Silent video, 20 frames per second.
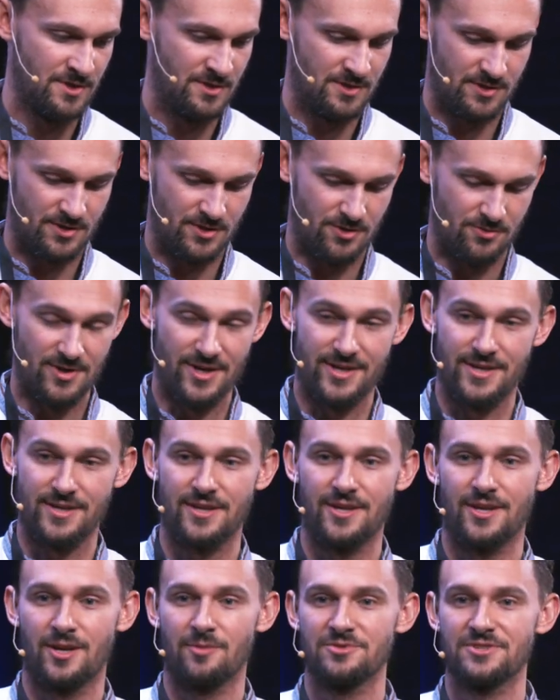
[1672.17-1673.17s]
All right,
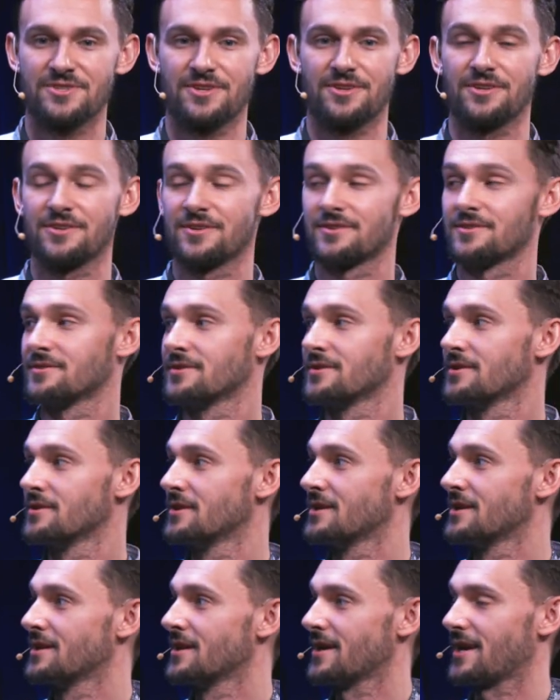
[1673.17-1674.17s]
and I'm just going to
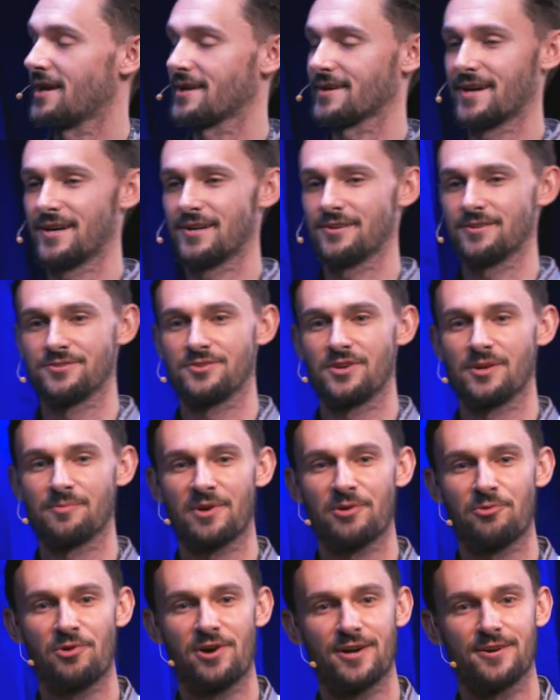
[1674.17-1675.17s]
hang out and drink
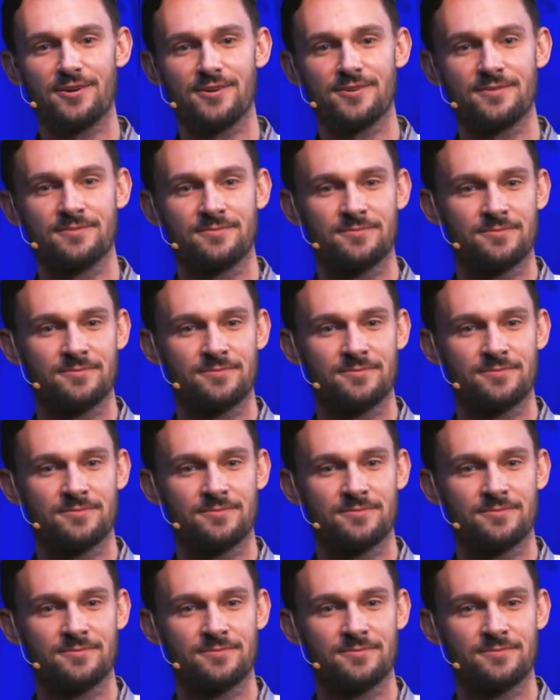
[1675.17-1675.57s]
my water.